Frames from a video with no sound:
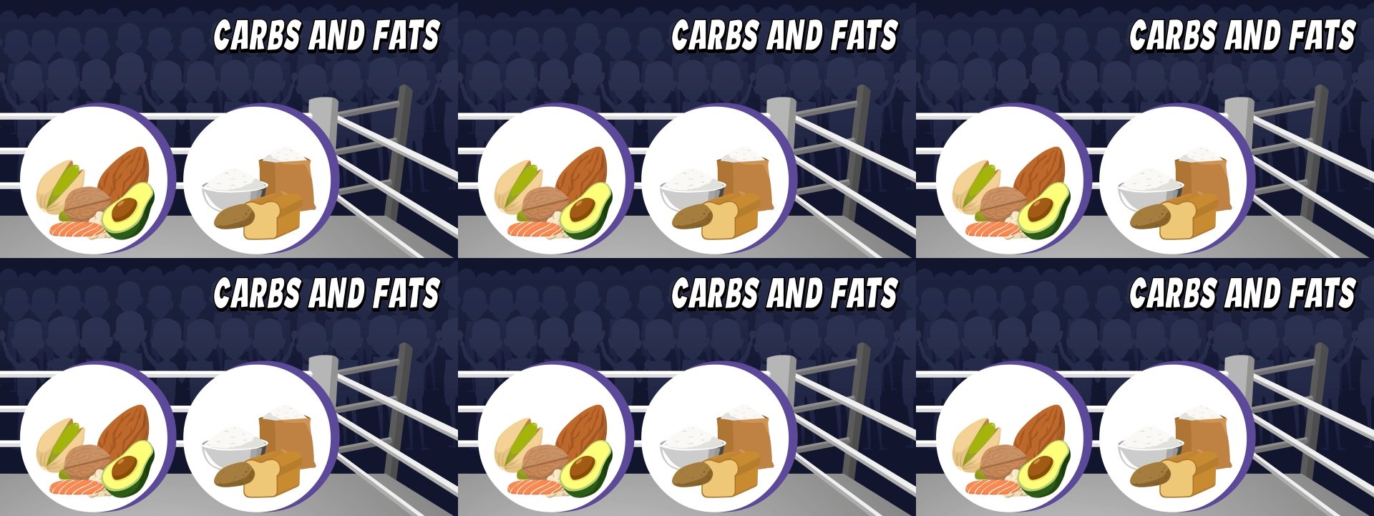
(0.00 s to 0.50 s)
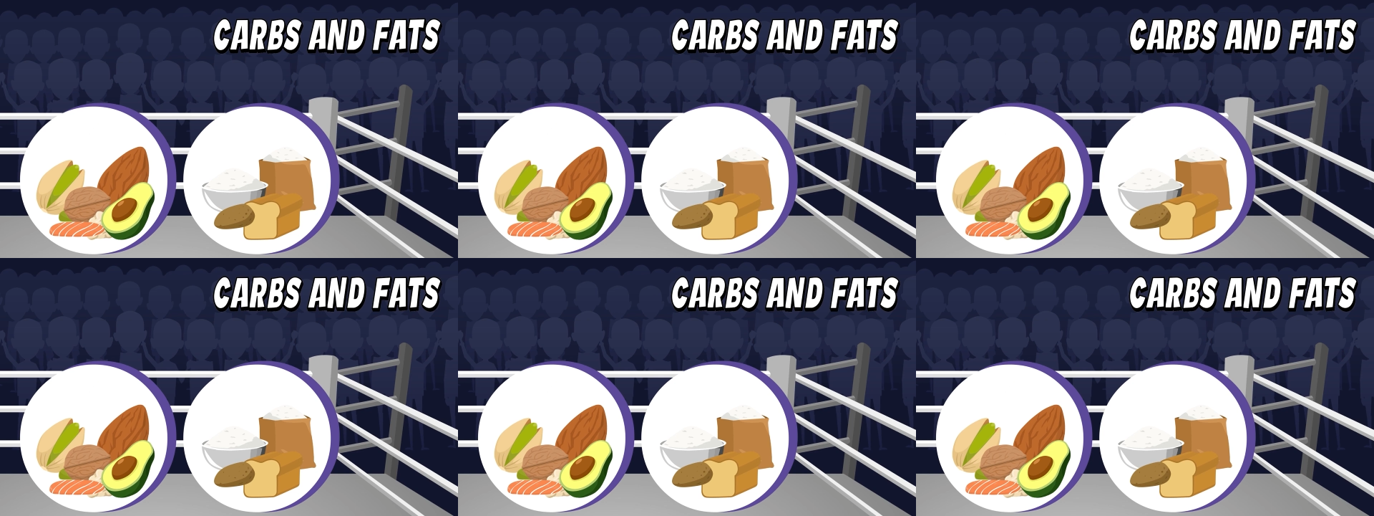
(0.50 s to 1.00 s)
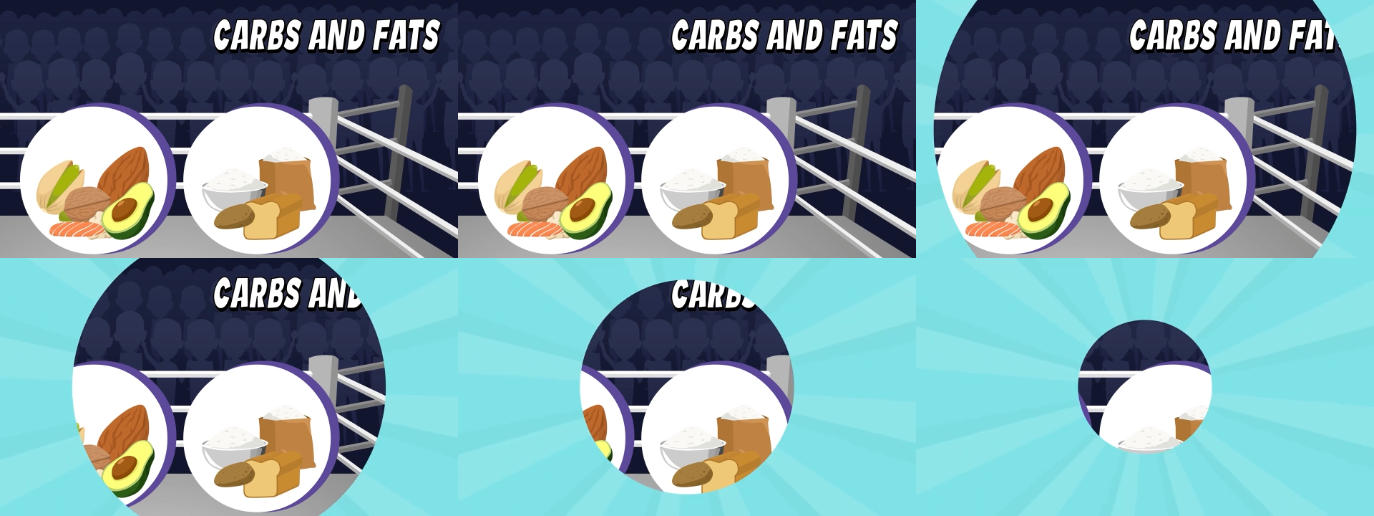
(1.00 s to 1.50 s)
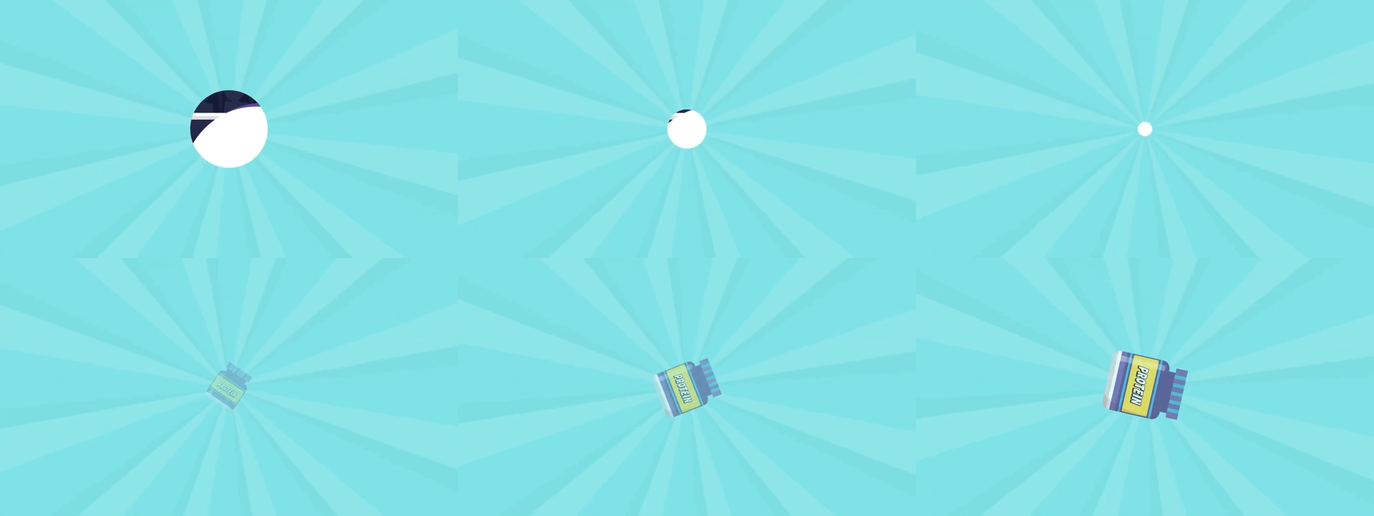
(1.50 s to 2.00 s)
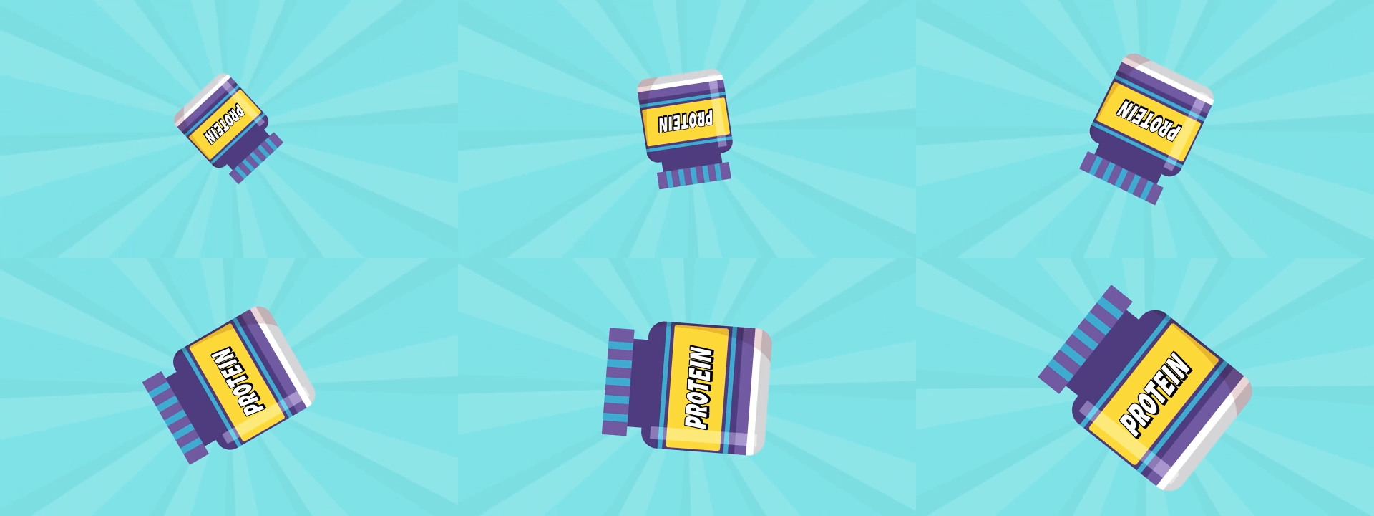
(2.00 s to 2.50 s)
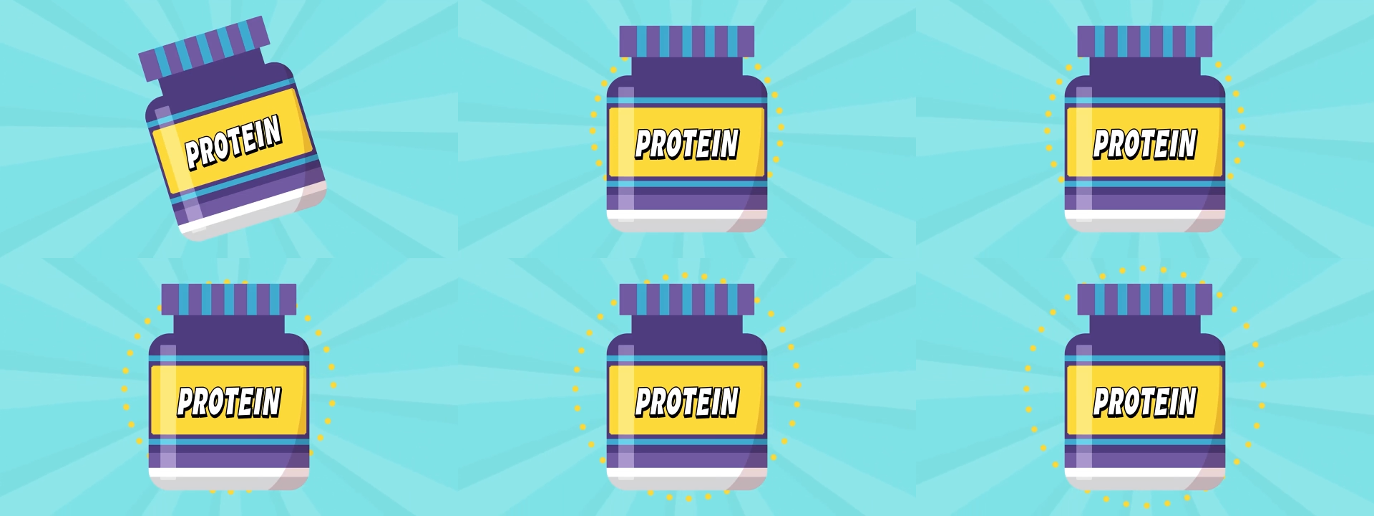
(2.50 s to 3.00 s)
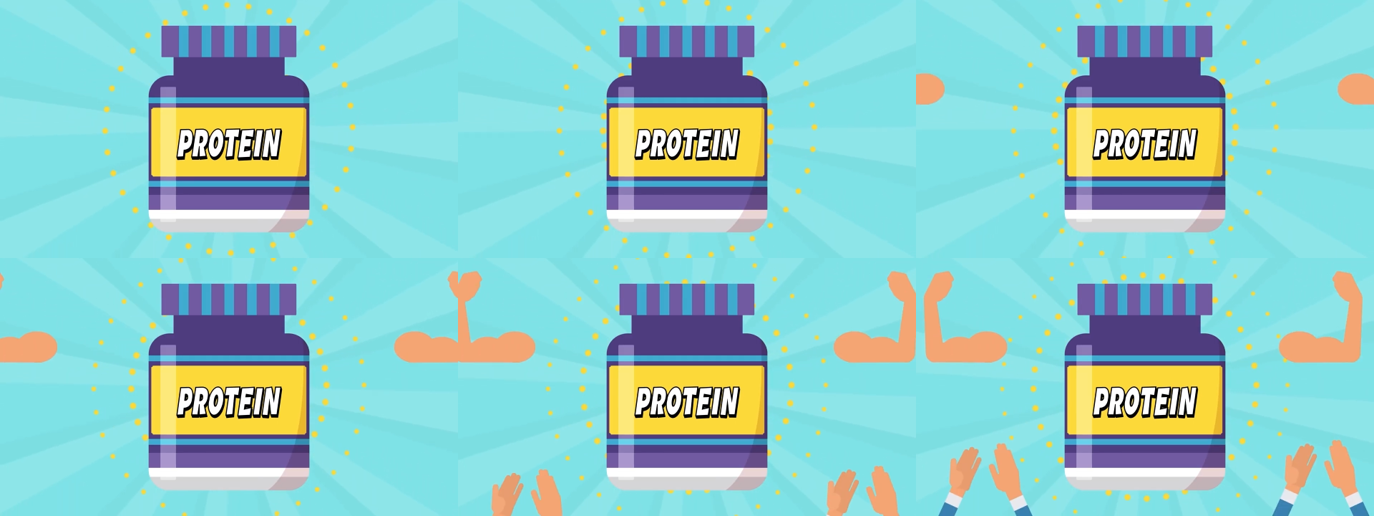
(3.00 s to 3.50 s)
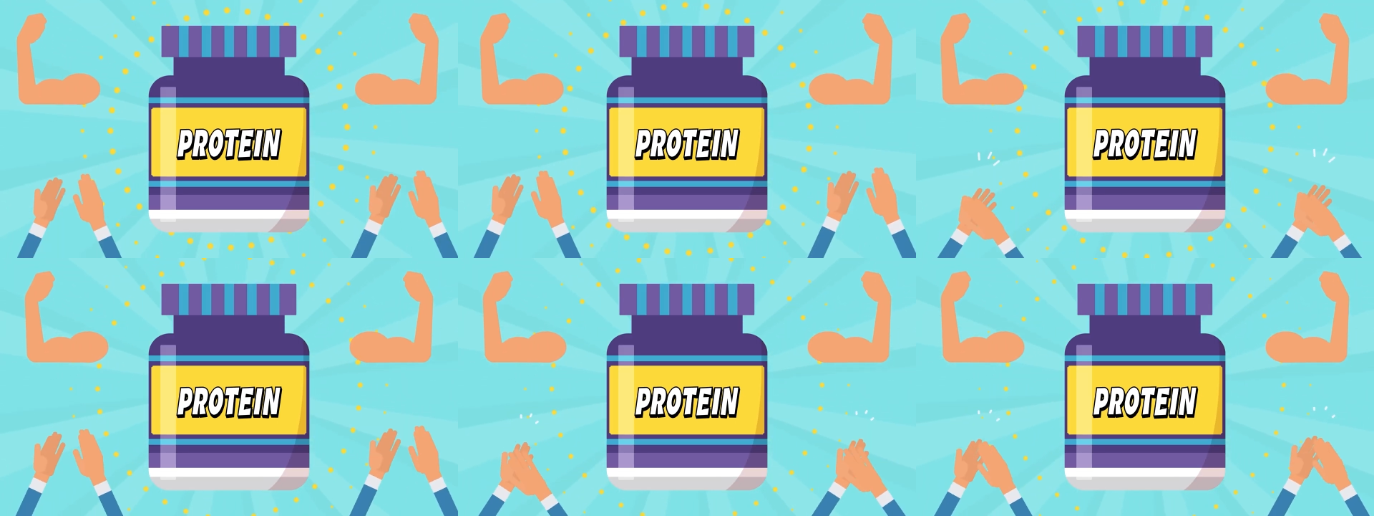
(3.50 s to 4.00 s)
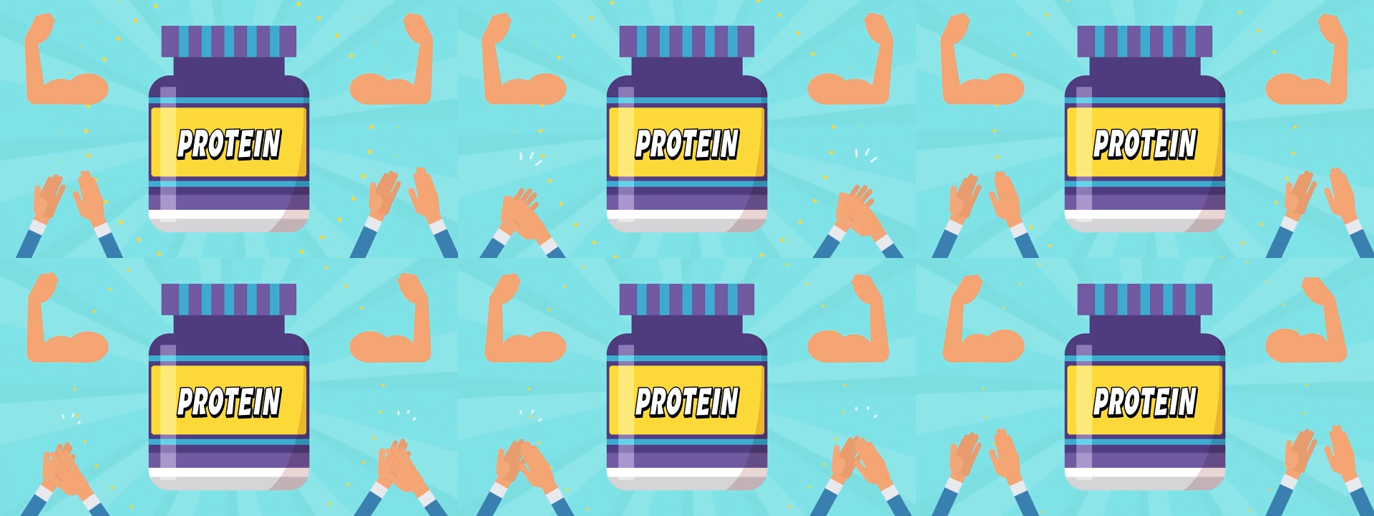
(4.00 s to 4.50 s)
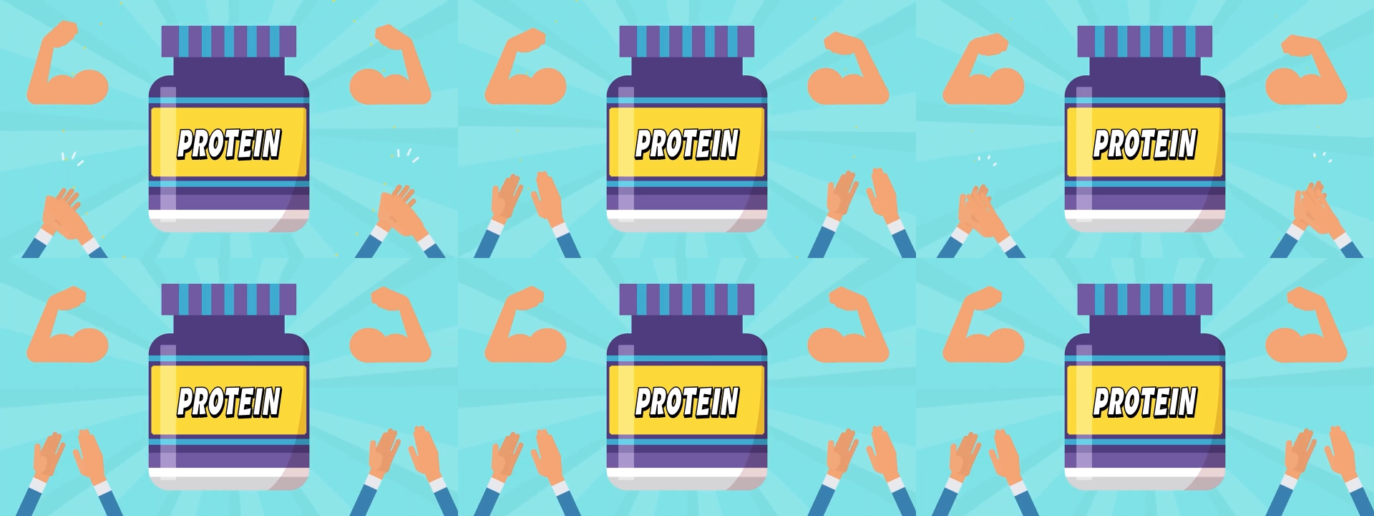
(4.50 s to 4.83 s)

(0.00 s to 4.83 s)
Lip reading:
(no speaker visible)